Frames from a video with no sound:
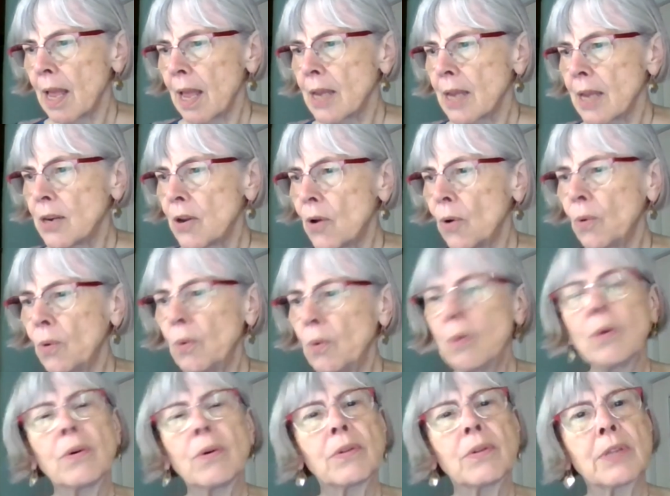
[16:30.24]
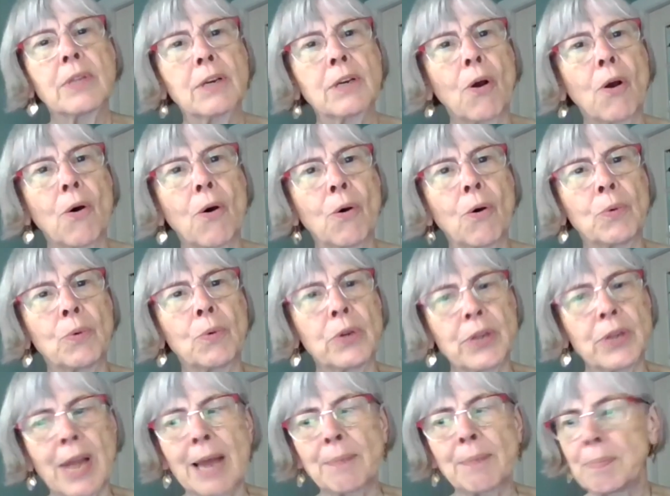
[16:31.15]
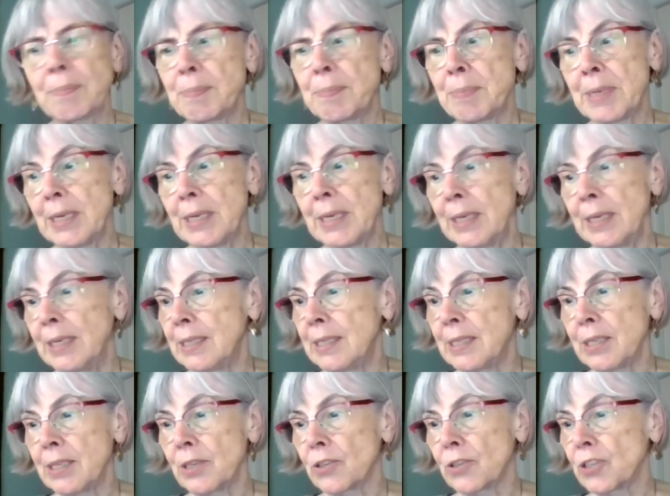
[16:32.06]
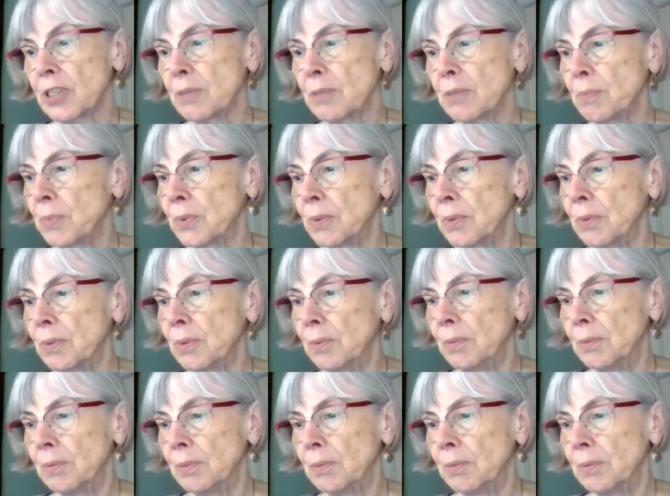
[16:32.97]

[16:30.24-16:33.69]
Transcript: and know that it all will not be easy or simple.